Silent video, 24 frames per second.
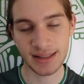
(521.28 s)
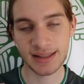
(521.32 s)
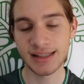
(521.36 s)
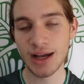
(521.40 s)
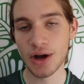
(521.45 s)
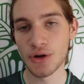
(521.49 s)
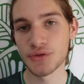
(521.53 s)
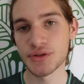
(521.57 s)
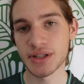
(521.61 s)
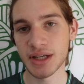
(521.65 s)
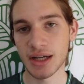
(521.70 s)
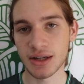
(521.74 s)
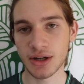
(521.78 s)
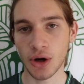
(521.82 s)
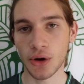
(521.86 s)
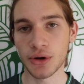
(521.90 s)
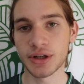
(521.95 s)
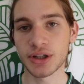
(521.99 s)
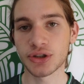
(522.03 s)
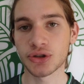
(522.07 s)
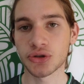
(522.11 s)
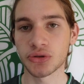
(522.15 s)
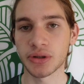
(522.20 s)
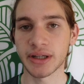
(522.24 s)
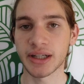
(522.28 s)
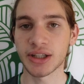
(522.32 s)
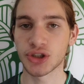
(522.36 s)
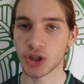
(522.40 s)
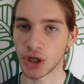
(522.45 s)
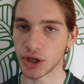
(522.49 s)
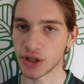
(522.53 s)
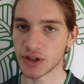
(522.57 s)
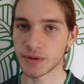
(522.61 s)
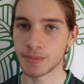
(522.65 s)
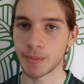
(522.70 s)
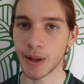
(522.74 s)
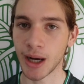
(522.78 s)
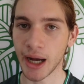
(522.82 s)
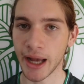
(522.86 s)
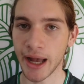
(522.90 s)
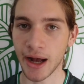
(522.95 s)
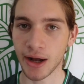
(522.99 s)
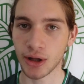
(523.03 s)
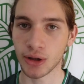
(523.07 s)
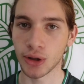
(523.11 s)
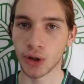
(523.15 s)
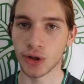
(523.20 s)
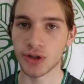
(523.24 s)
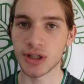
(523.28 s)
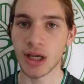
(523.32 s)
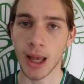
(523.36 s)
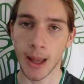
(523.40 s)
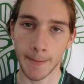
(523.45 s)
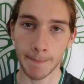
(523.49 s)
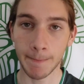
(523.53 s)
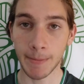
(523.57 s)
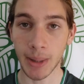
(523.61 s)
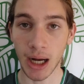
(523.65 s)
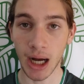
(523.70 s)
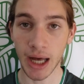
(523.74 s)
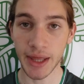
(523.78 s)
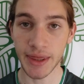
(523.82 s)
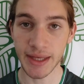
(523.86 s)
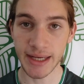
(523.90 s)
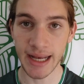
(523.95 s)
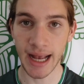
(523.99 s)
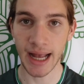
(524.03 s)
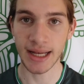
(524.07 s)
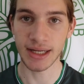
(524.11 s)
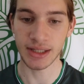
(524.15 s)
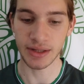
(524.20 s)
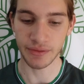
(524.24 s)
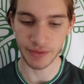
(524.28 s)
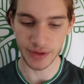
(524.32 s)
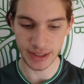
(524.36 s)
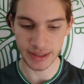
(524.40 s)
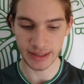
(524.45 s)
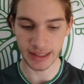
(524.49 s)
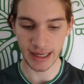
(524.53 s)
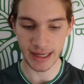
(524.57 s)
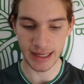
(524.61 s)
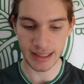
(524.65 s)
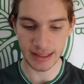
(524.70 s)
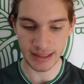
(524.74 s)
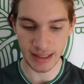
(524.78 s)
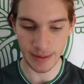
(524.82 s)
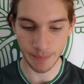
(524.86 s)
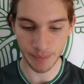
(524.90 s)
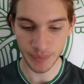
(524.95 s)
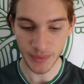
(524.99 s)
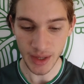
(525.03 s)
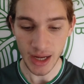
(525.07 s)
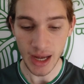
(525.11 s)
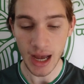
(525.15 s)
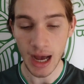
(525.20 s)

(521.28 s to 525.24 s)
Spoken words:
Celtic are going to trigger Jota's buyout clause by the end of the season.